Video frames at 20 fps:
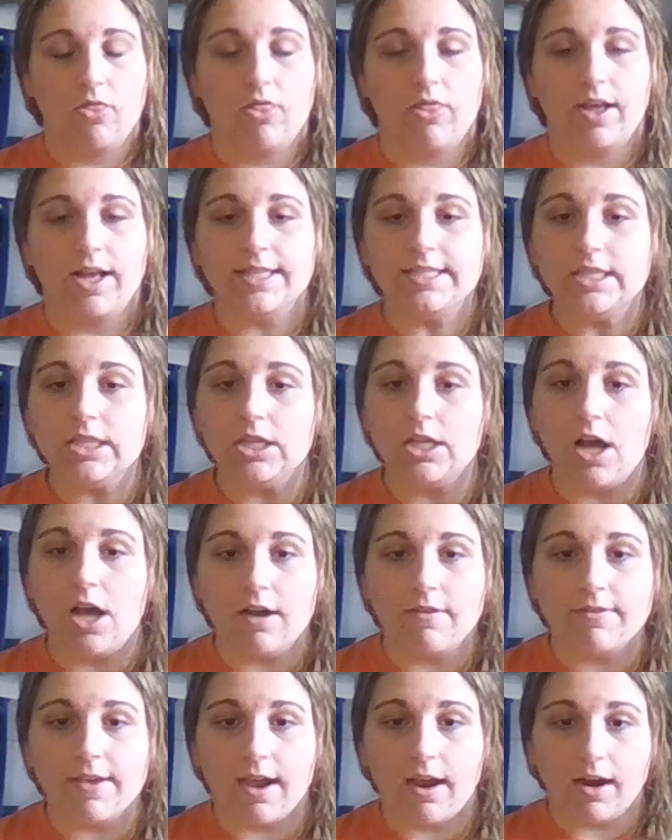That's a
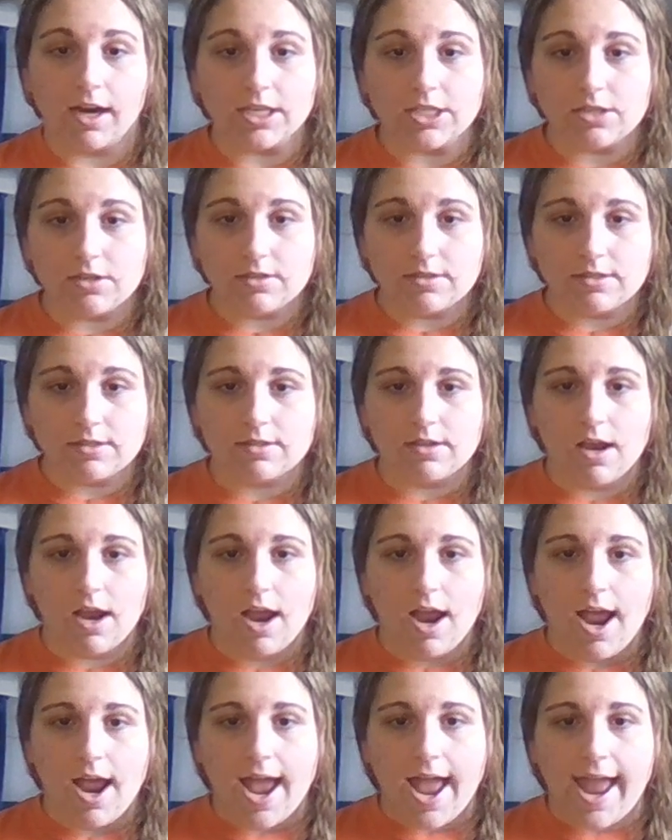lot of characters.
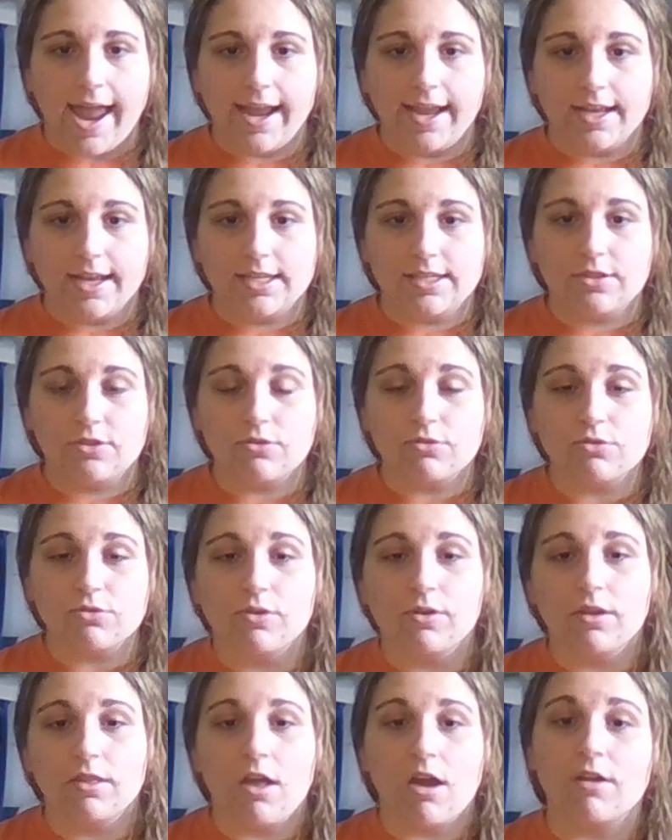And those
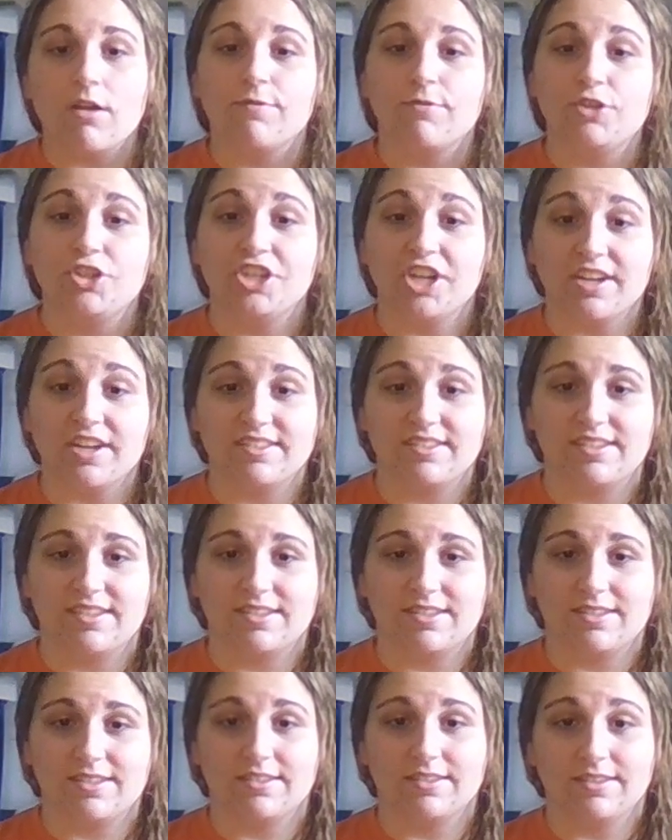are a lot of
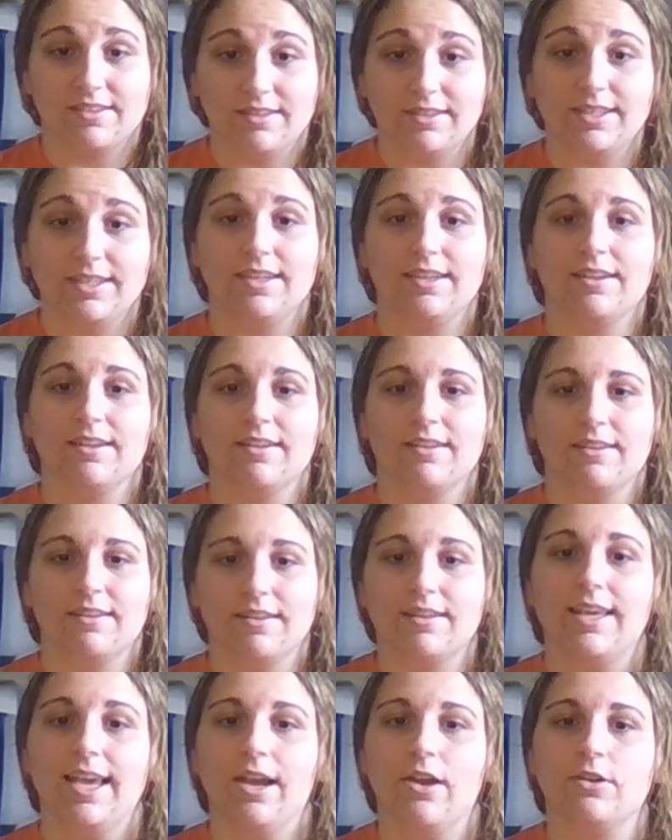Justice League
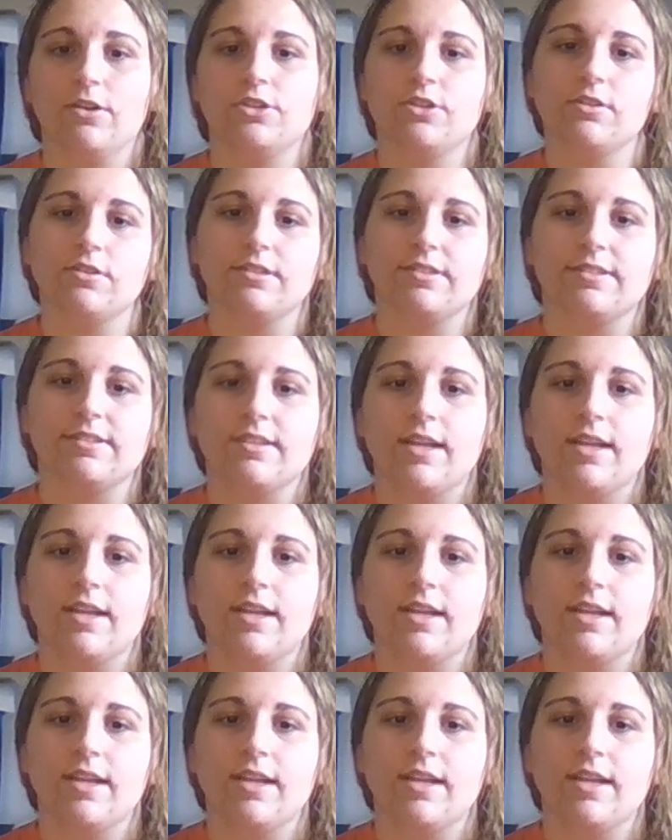characters.